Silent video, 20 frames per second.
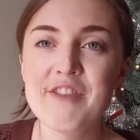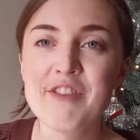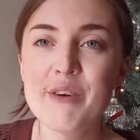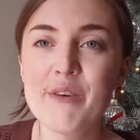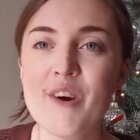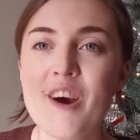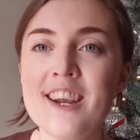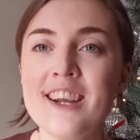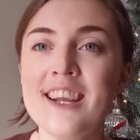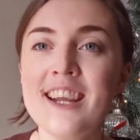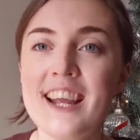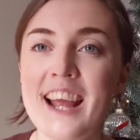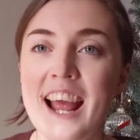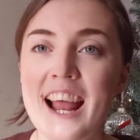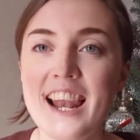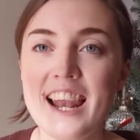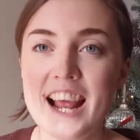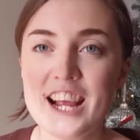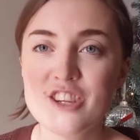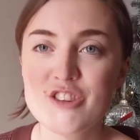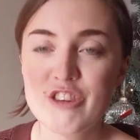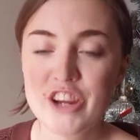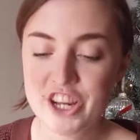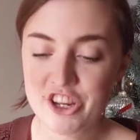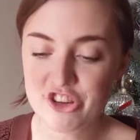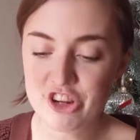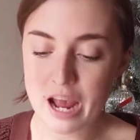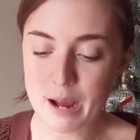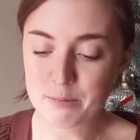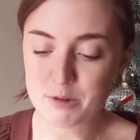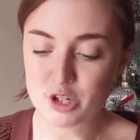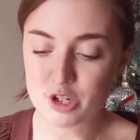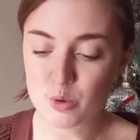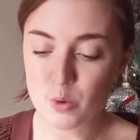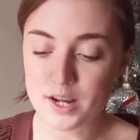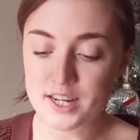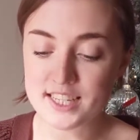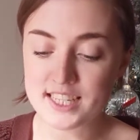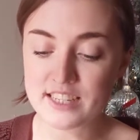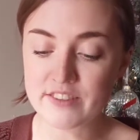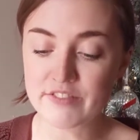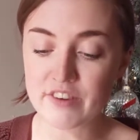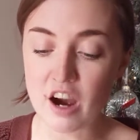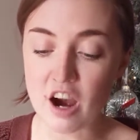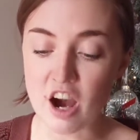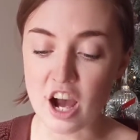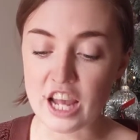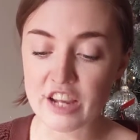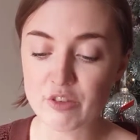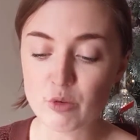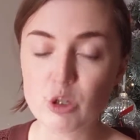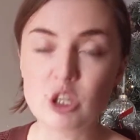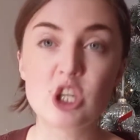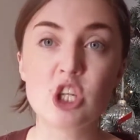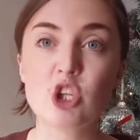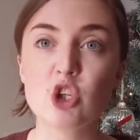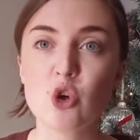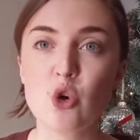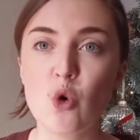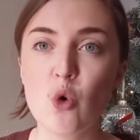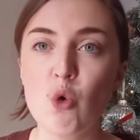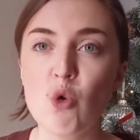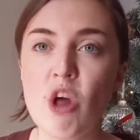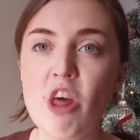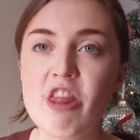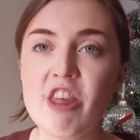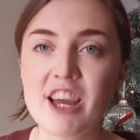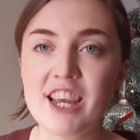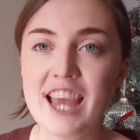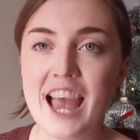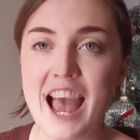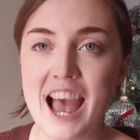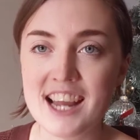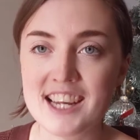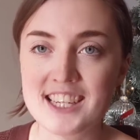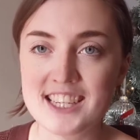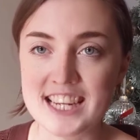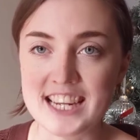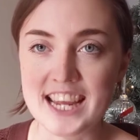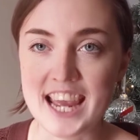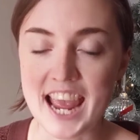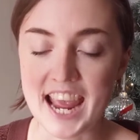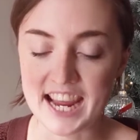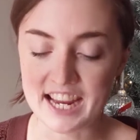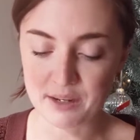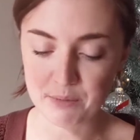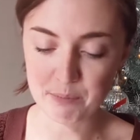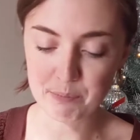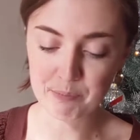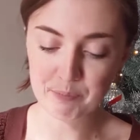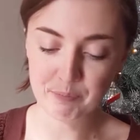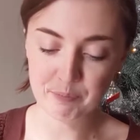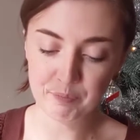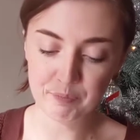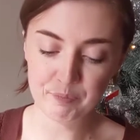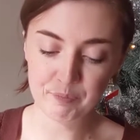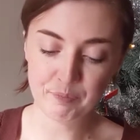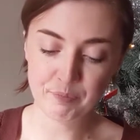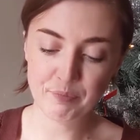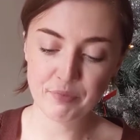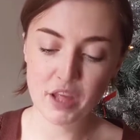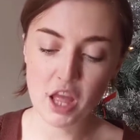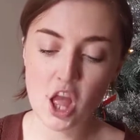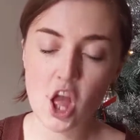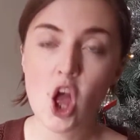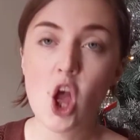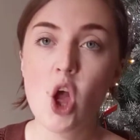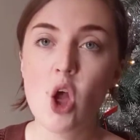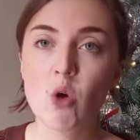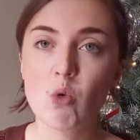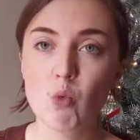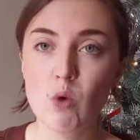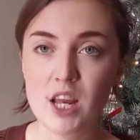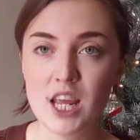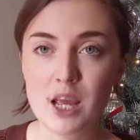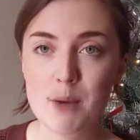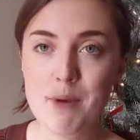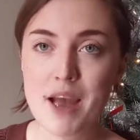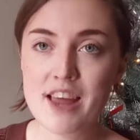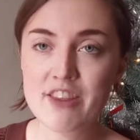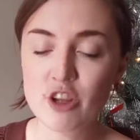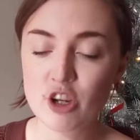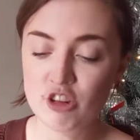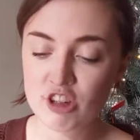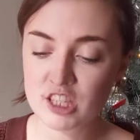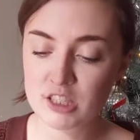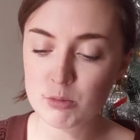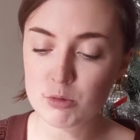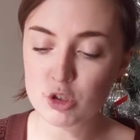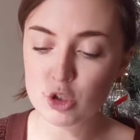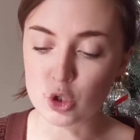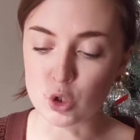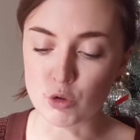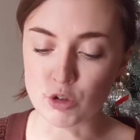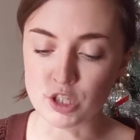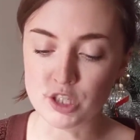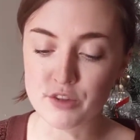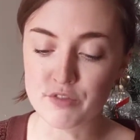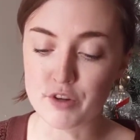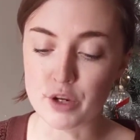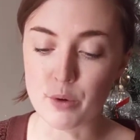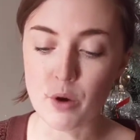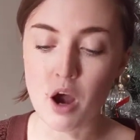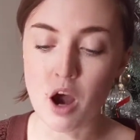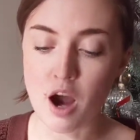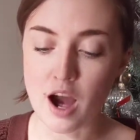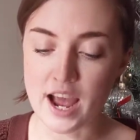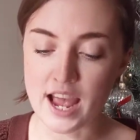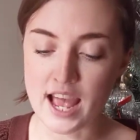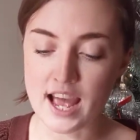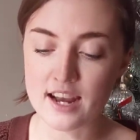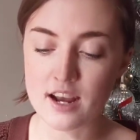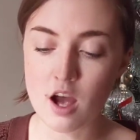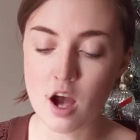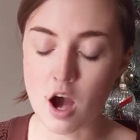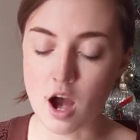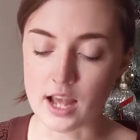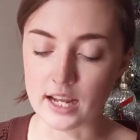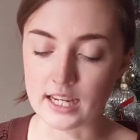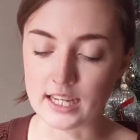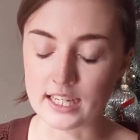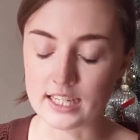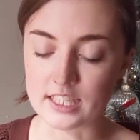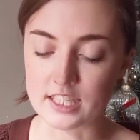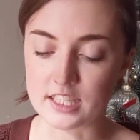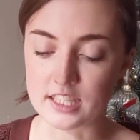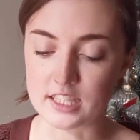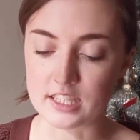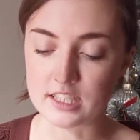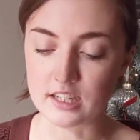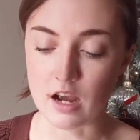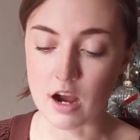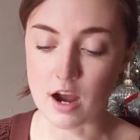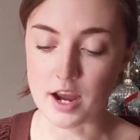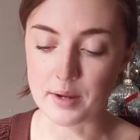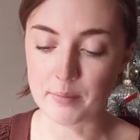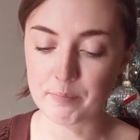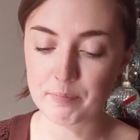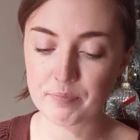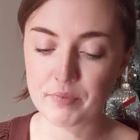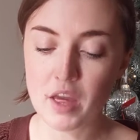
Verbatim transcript: everyone, let's read chapter 25, which is called The Candy Cane. William and the Christmasaurus flew higher and higher into the sky.